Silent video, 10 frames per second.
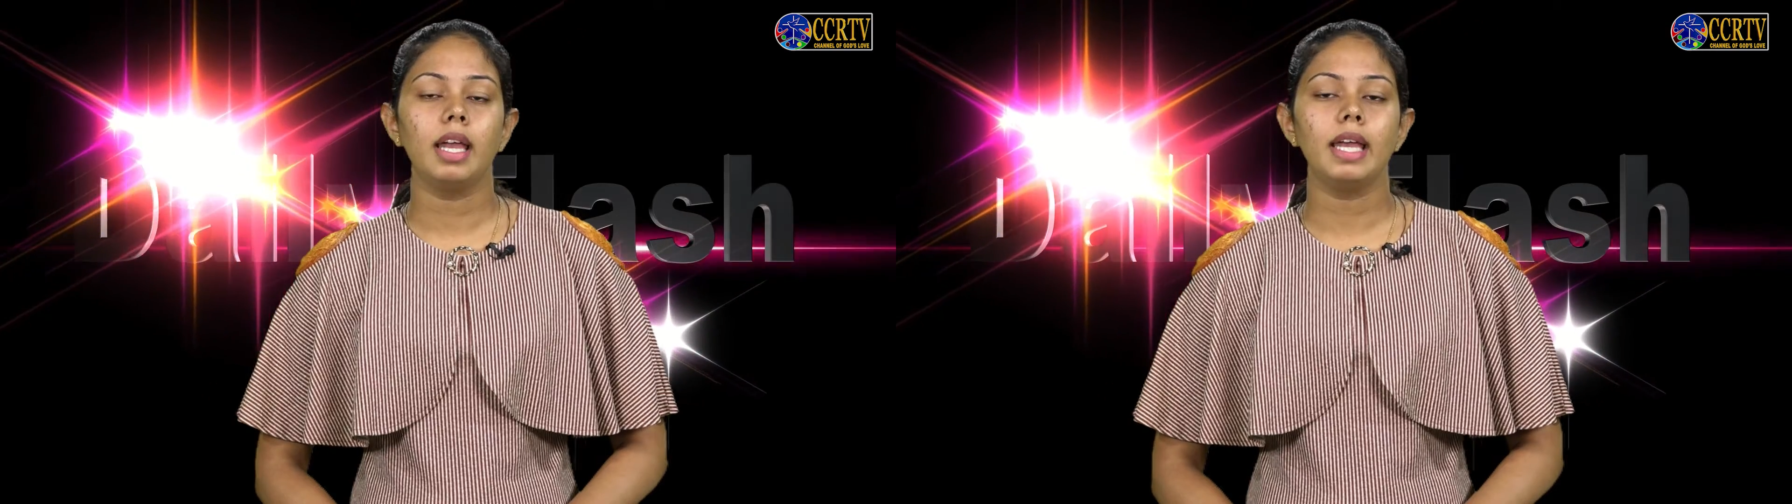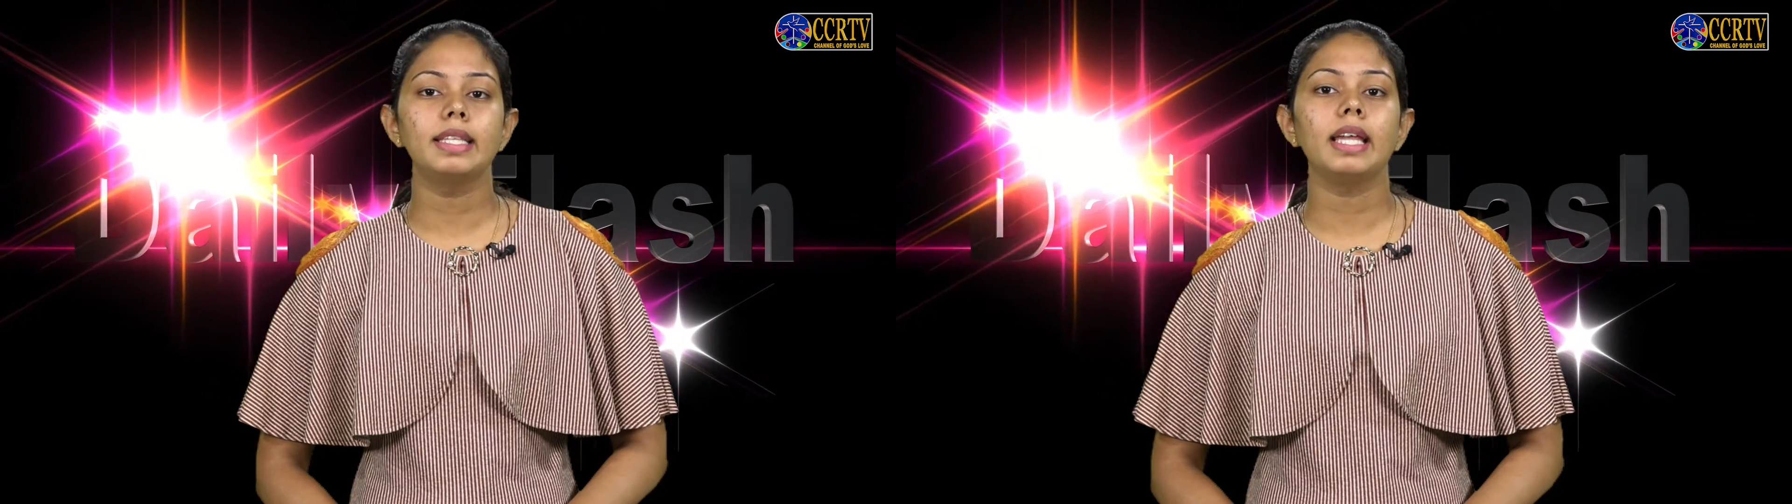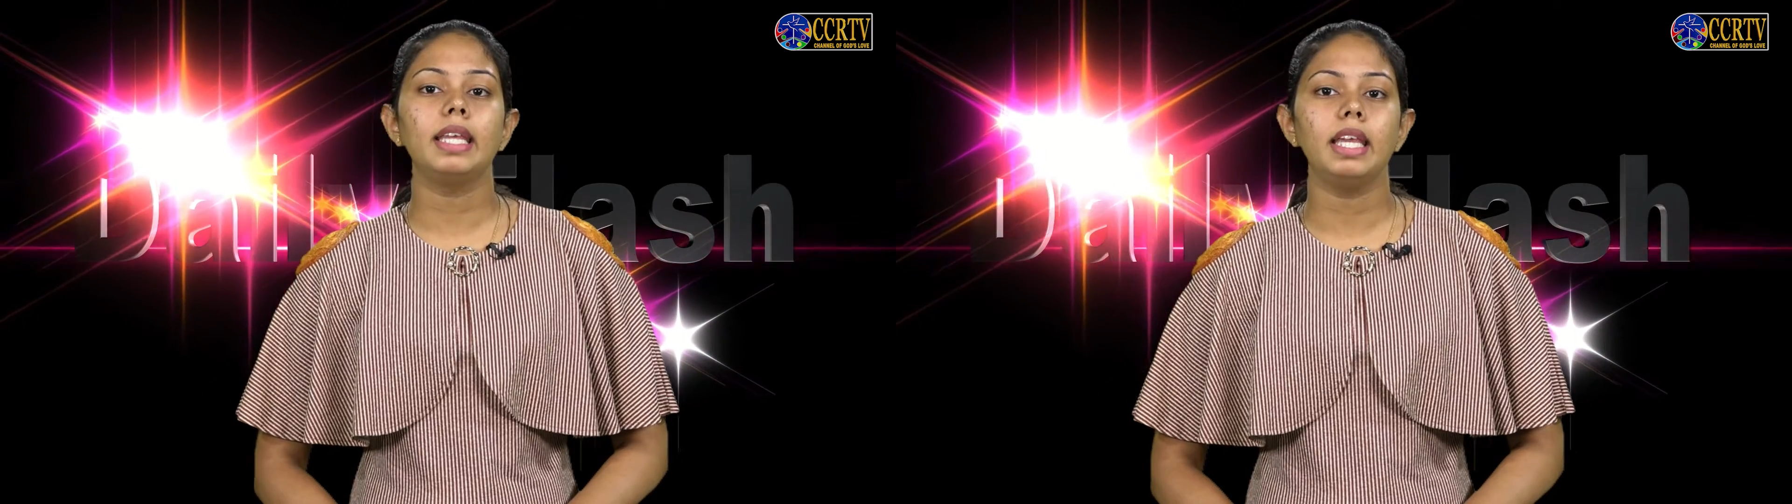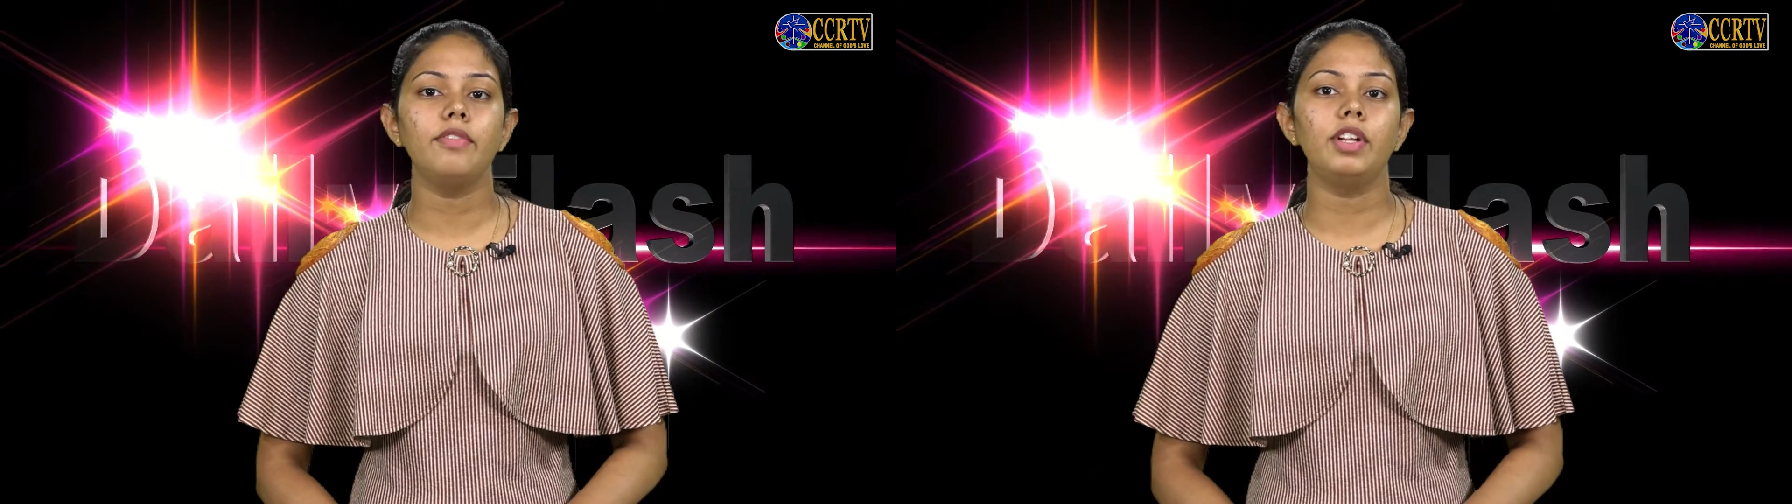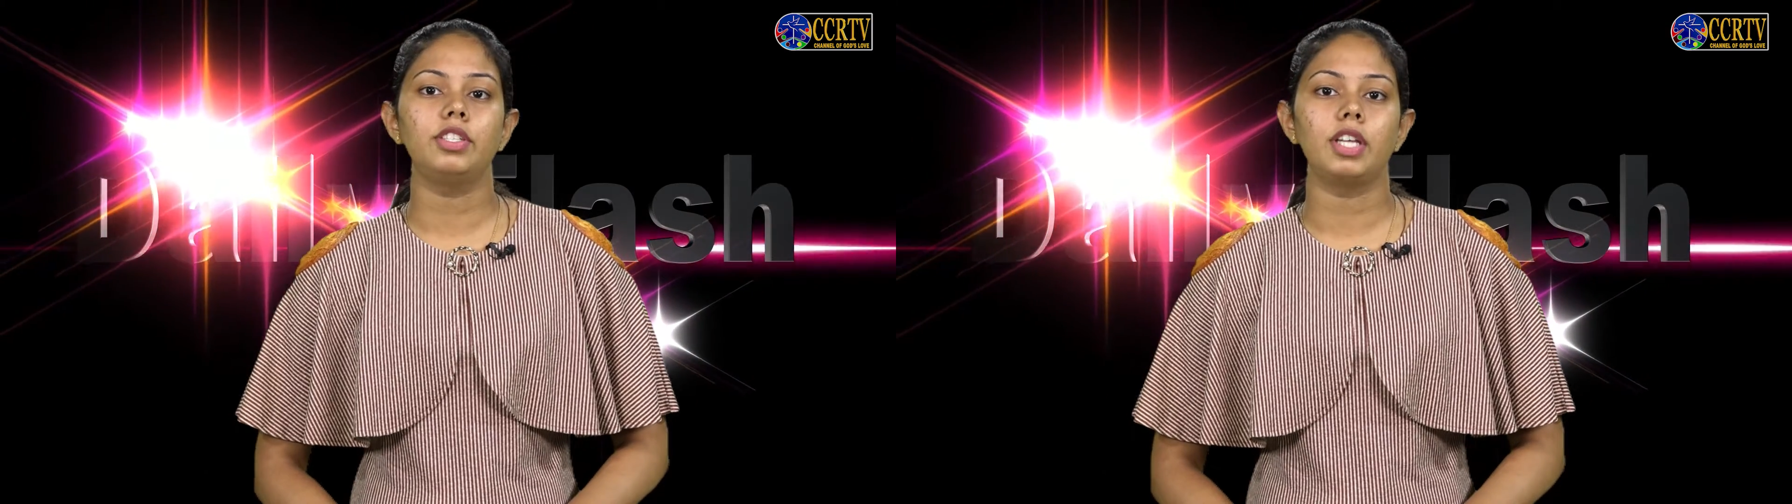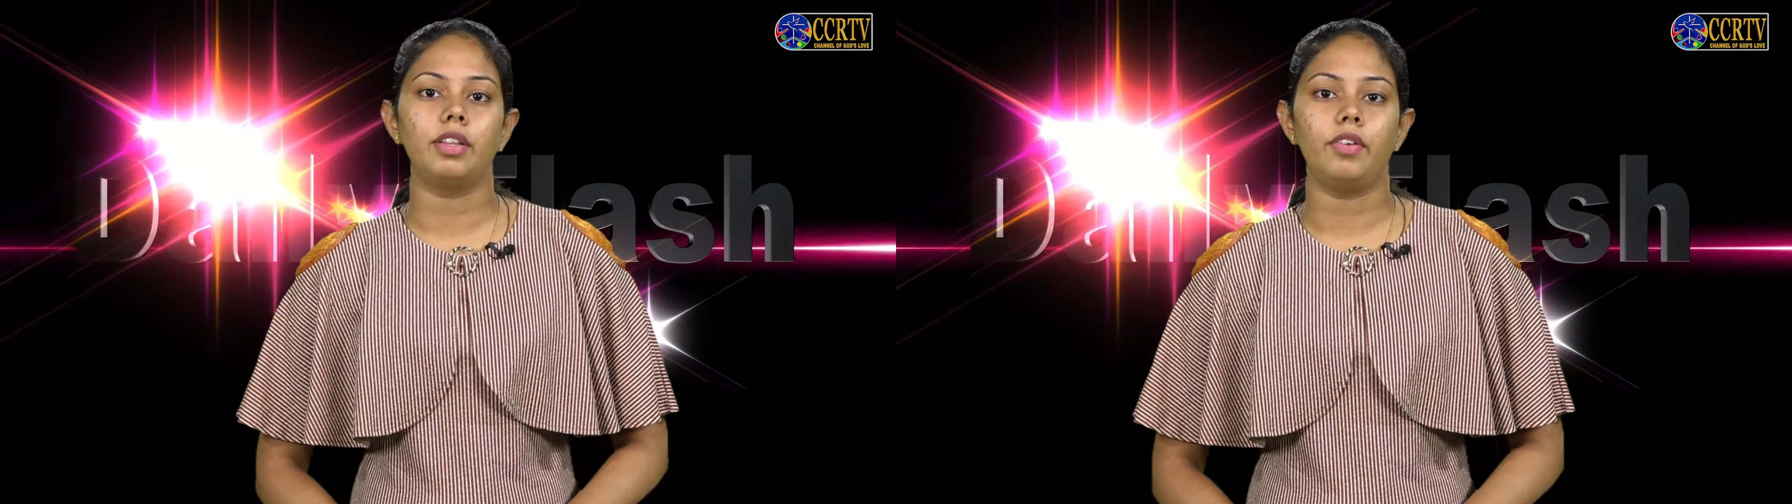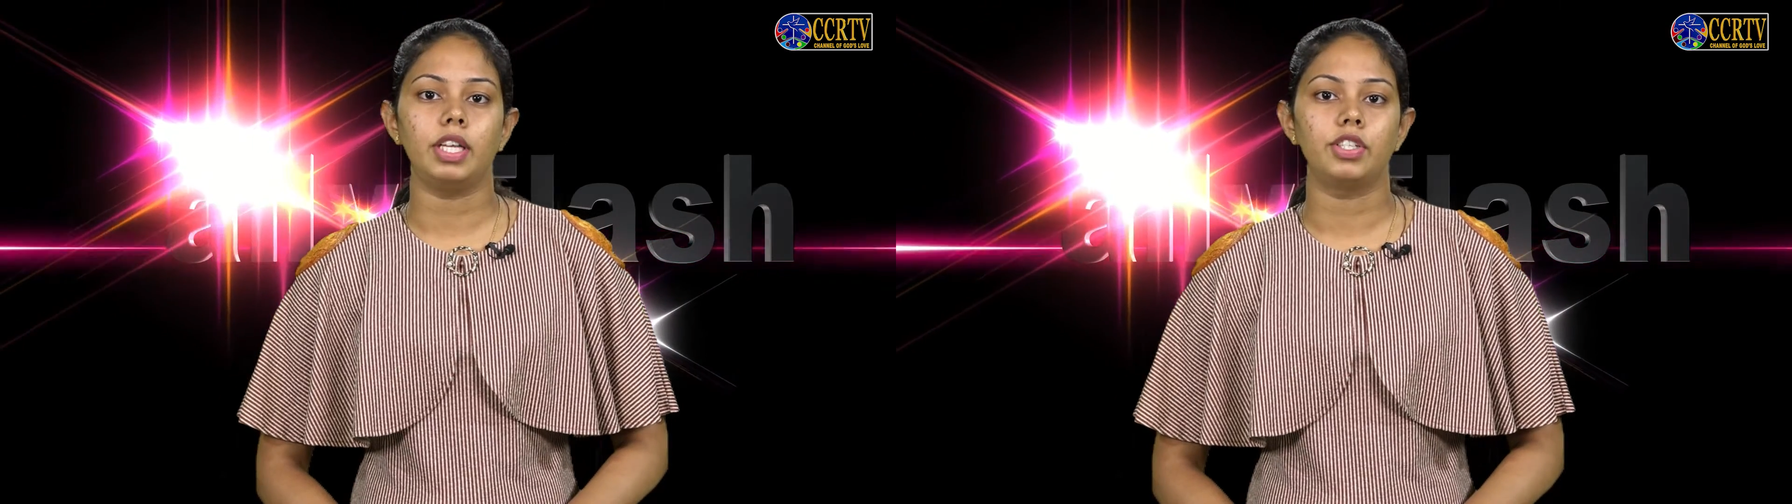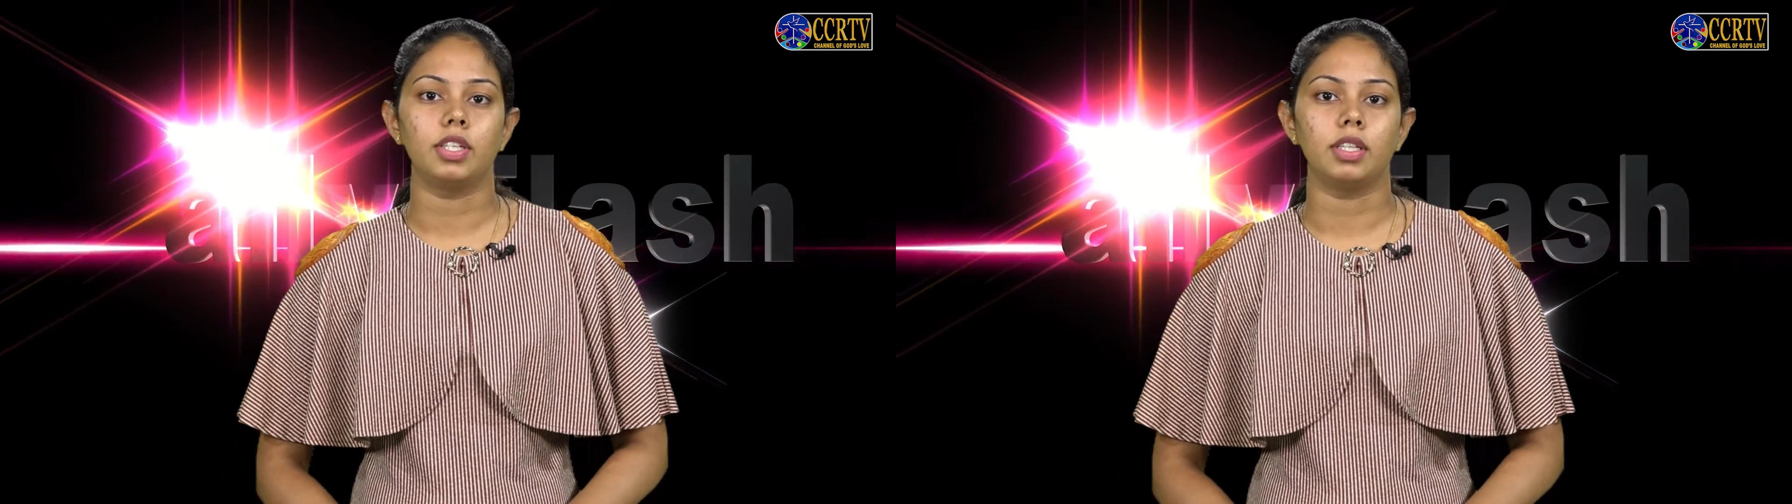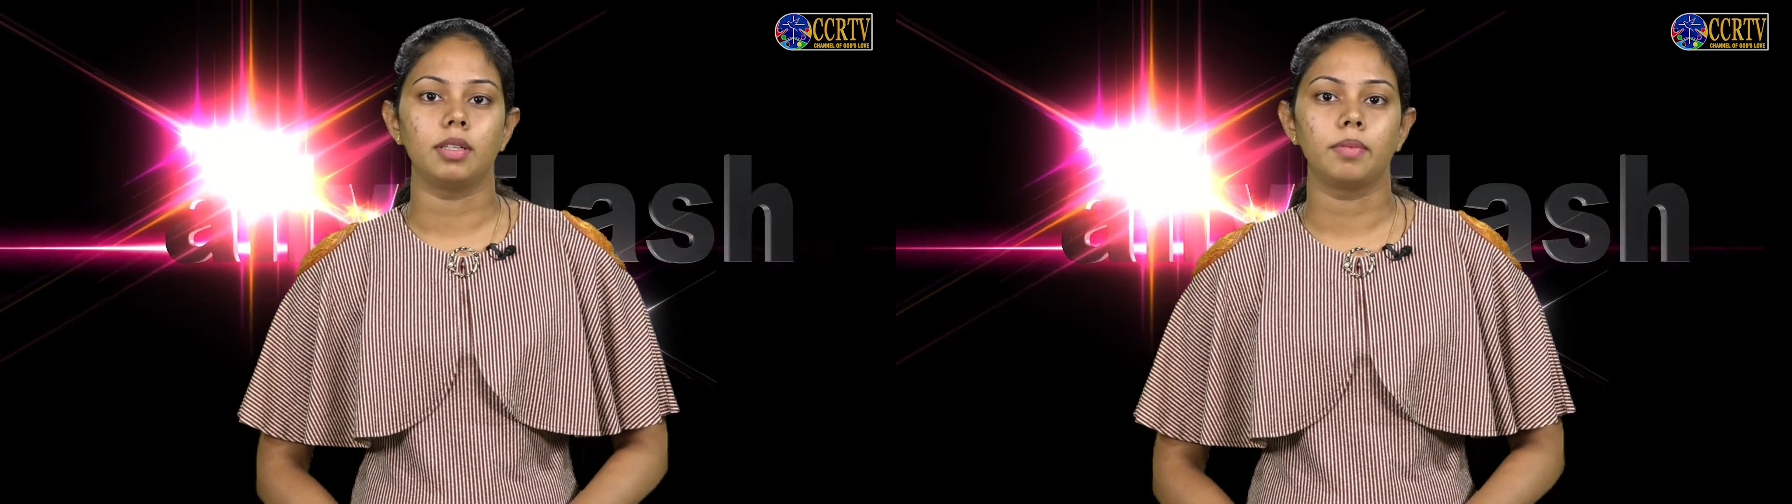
is an evil generation.